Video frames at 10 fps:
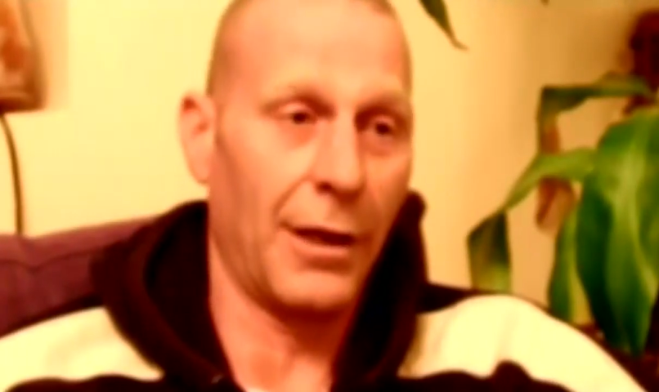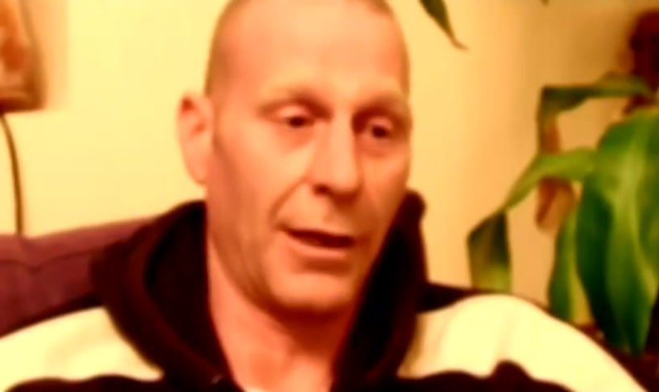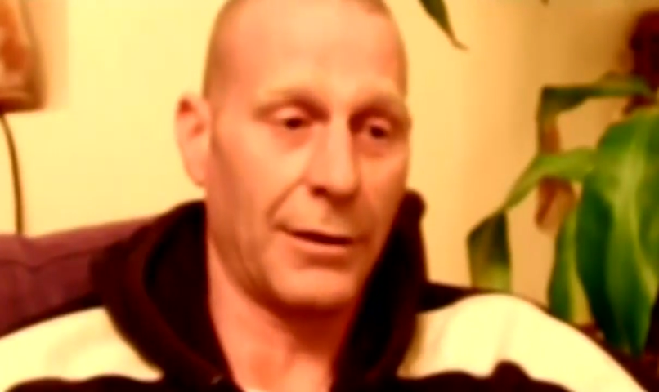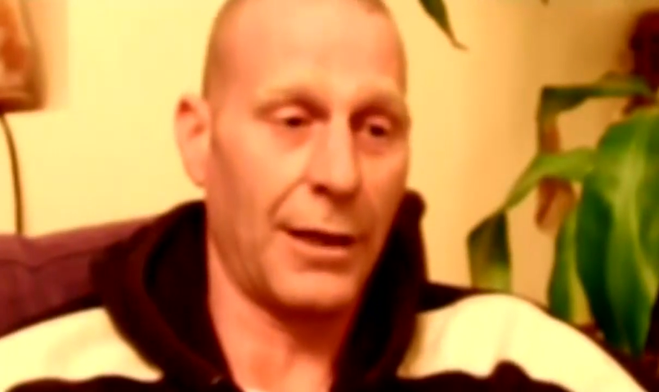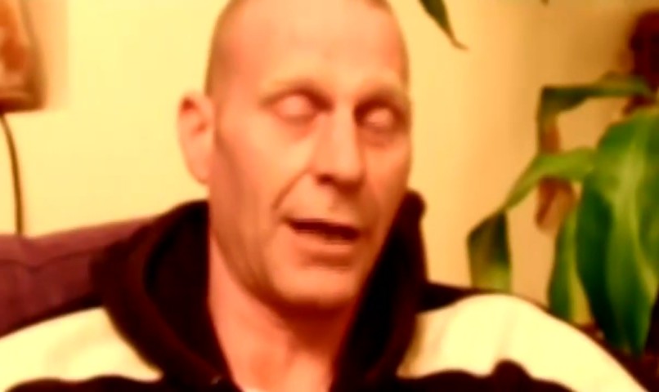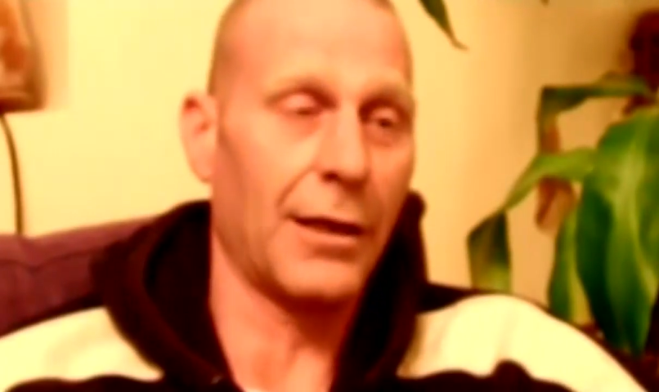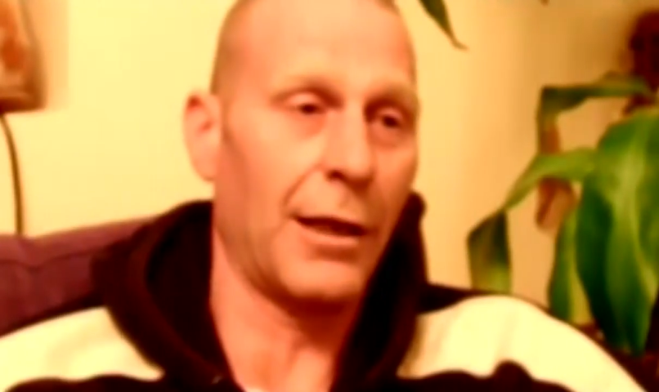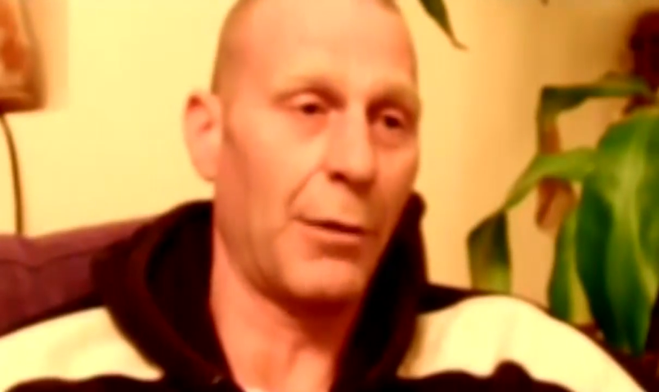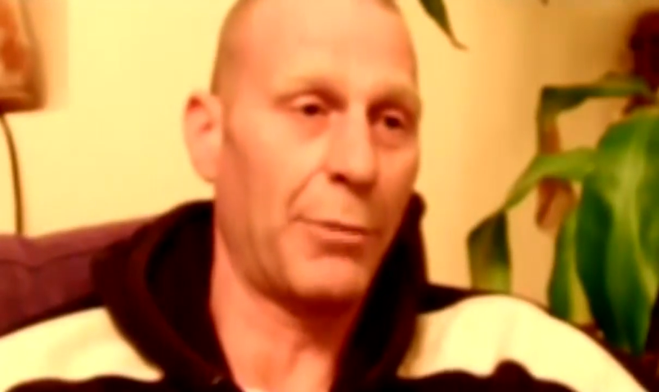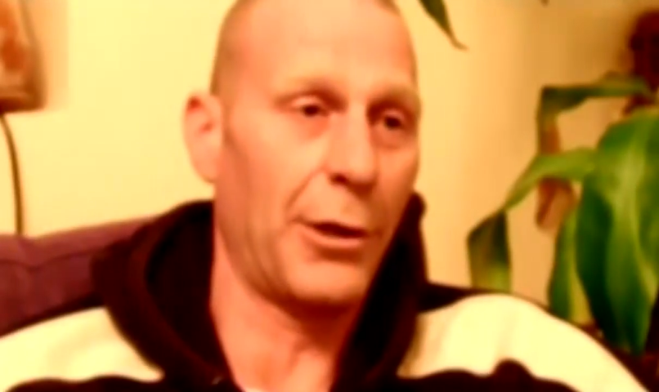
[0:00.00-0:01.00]

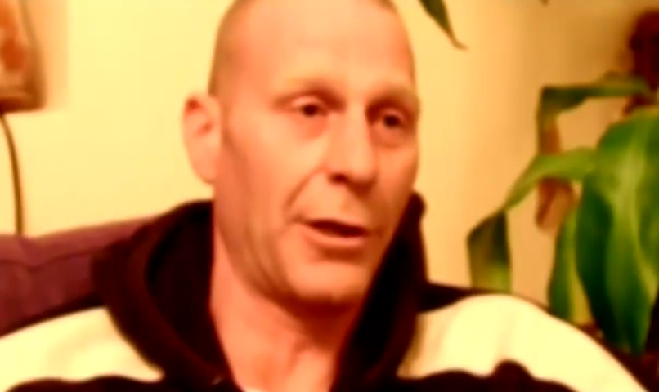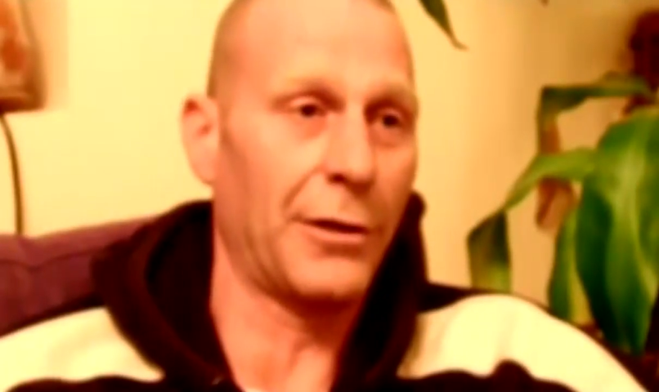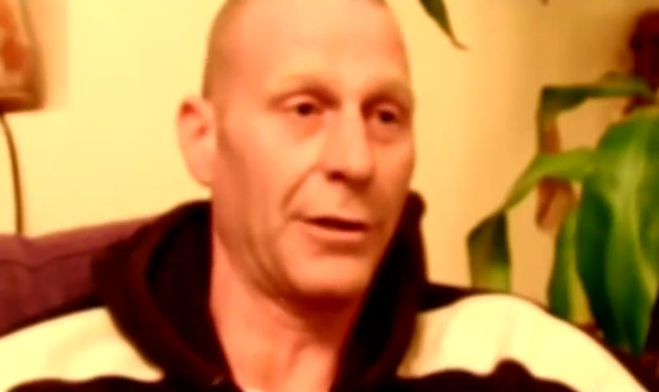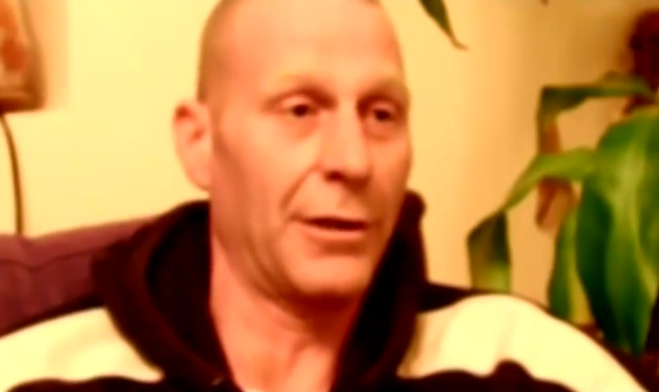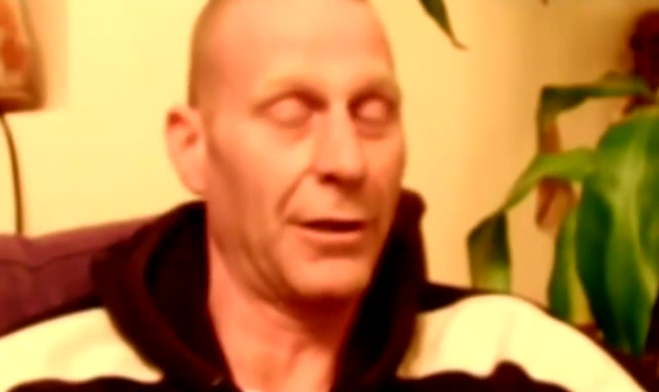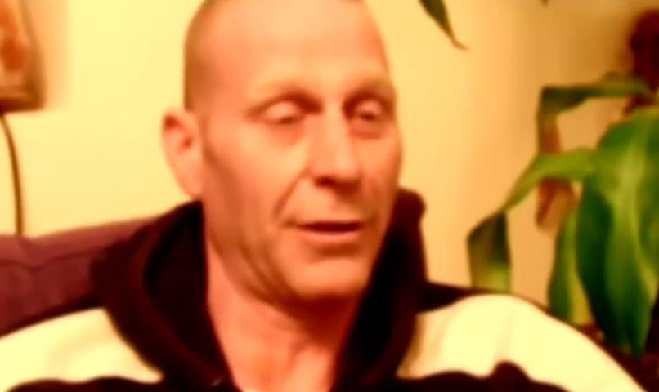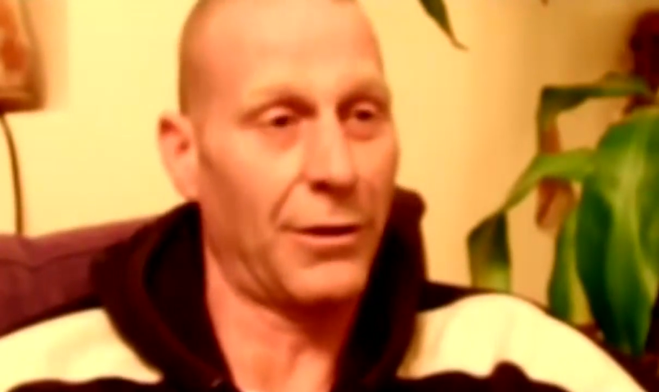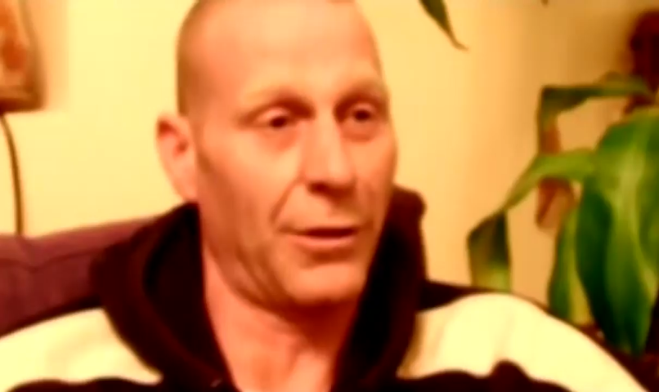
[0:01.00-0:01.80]
Exactly, a person is a